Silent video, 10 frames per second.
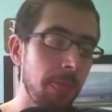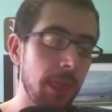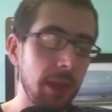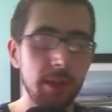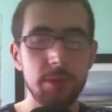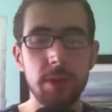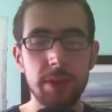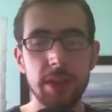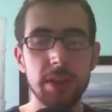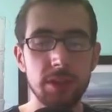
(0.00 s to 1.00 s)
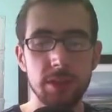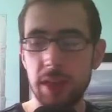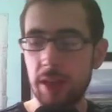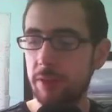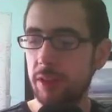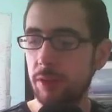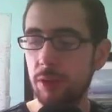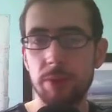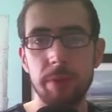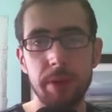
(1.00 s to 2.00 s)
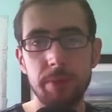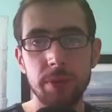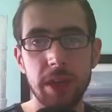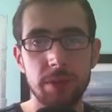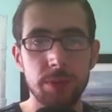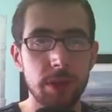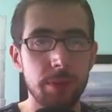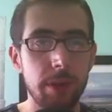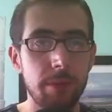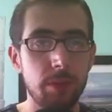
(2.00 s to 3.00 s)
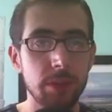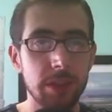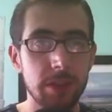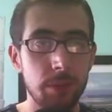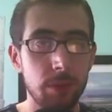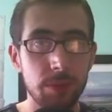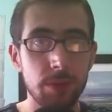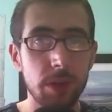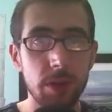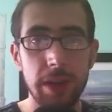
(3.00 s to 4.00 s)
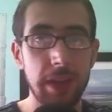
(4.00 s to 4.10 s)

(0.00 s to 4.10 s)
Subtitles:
issues that you have to deal with when people get to work on whatever projects they want to work on.